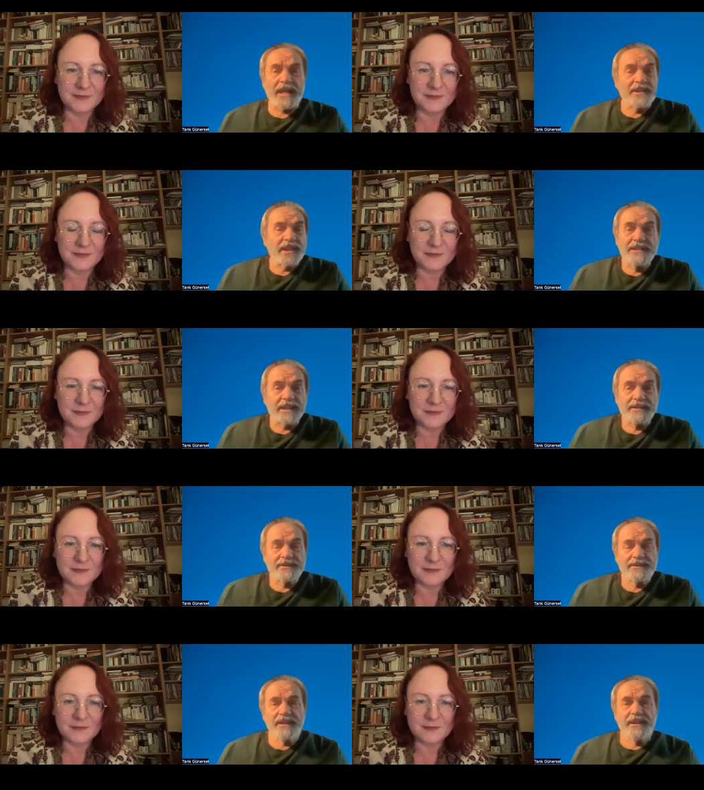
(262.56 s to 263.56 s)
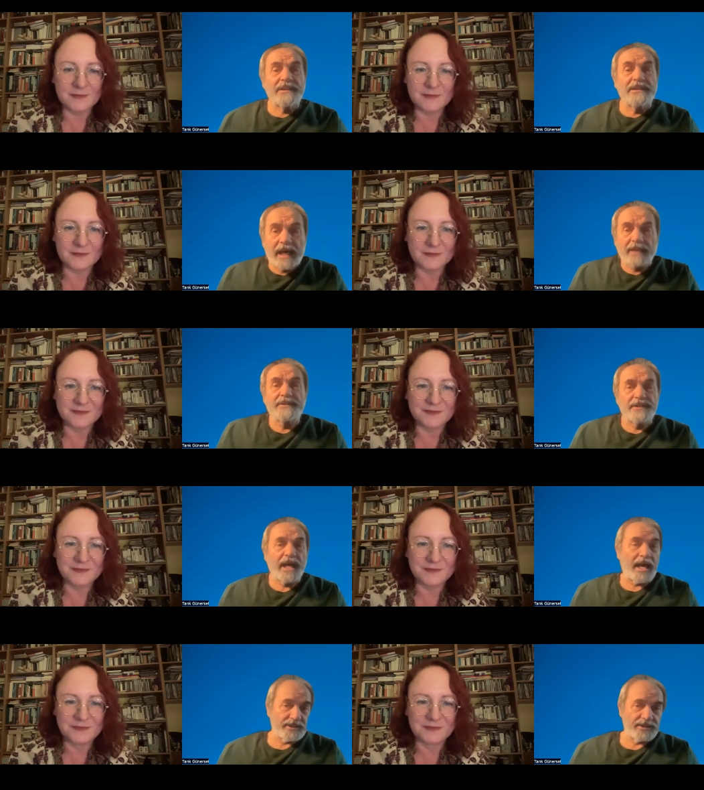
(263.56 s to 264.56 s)
Speaker 1: I cannot not
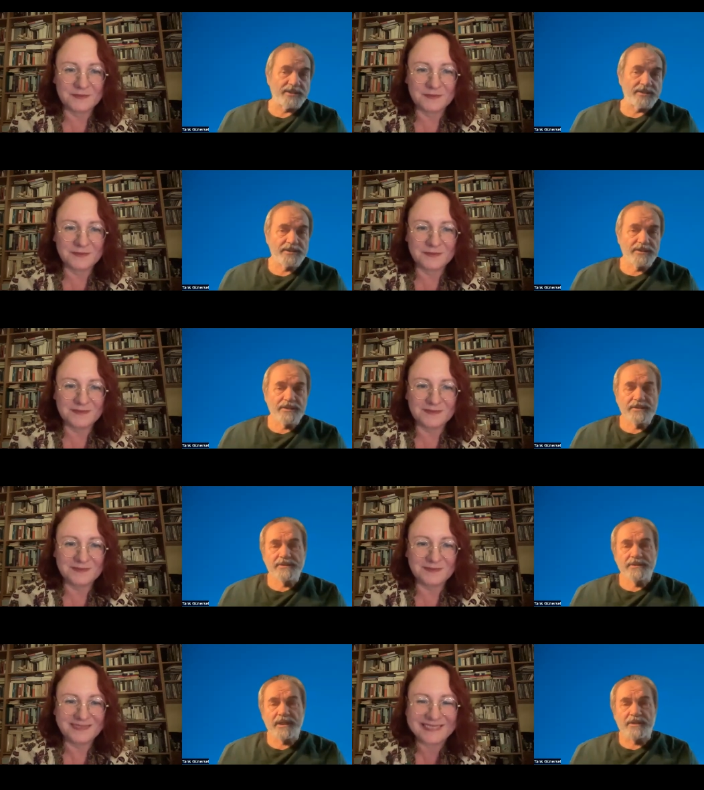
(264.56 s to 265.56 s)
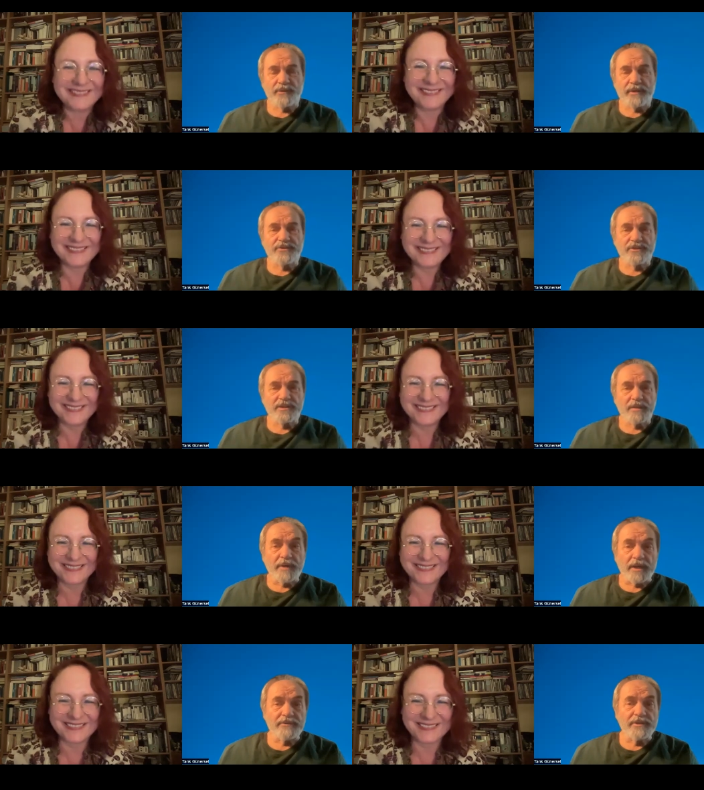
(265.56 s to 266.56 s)
ask a question
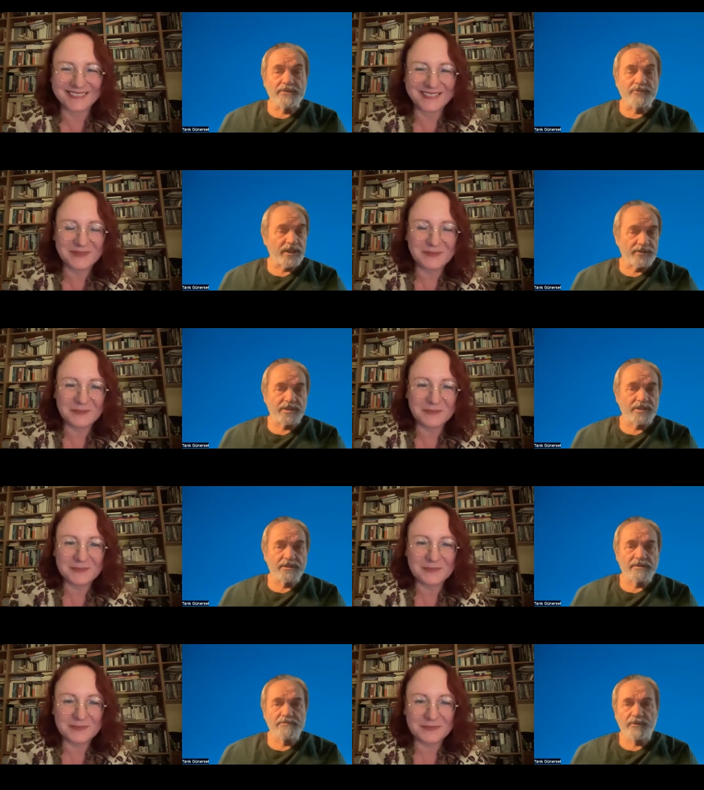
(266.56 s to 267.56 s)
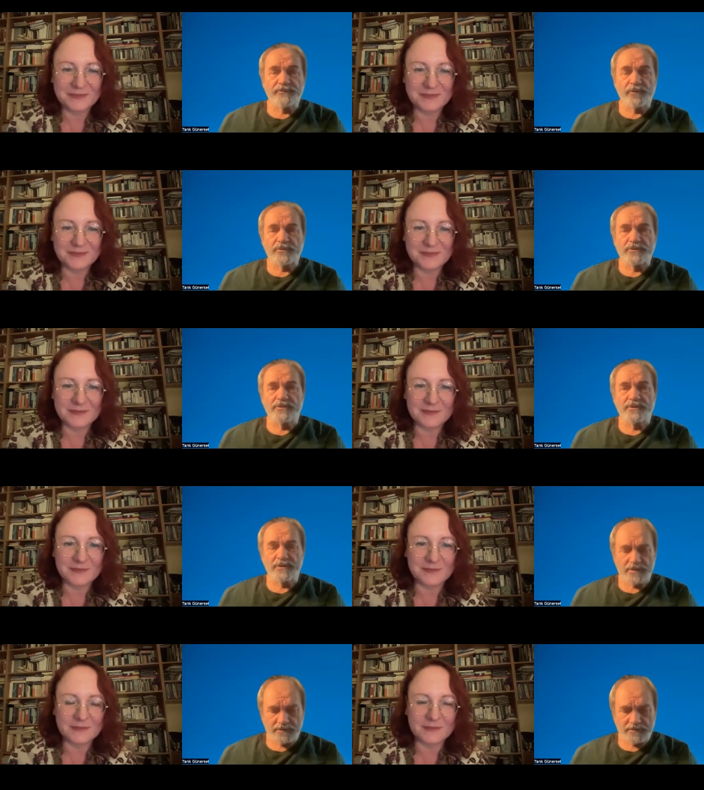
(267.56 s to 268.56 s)
about the tragic, uh, of course,
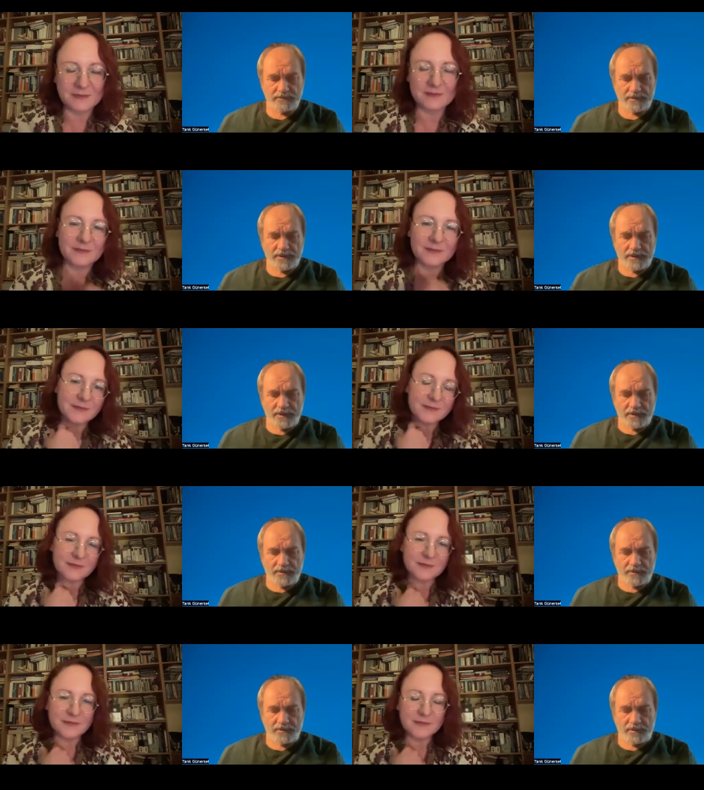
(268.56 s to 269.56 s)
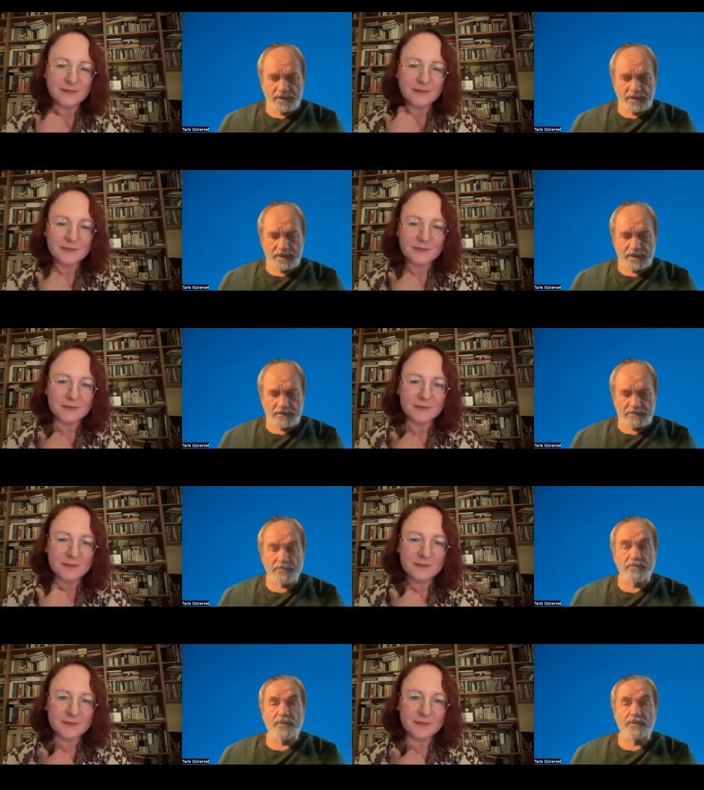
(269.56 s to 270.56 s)
uh, uh,
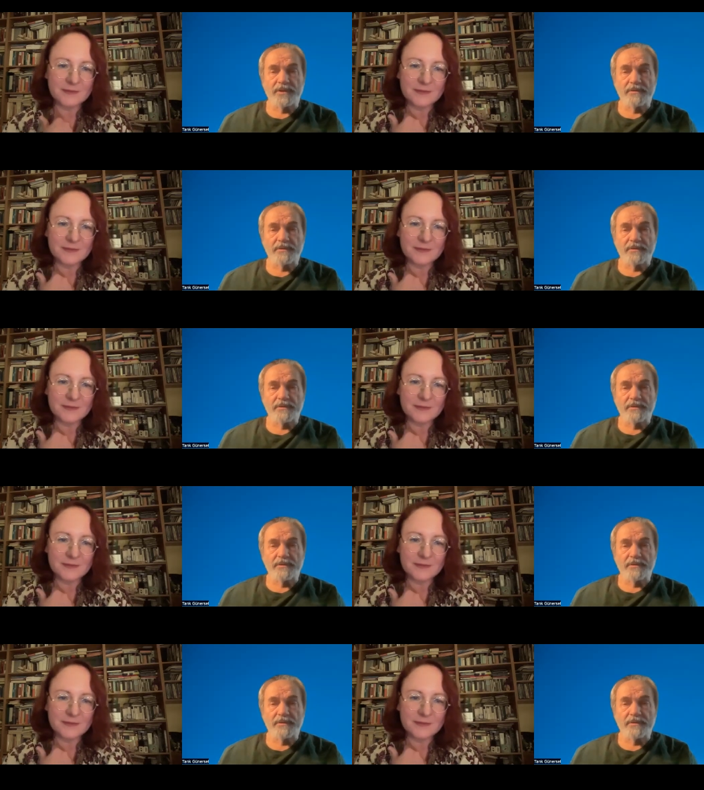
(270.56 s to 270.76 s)
war,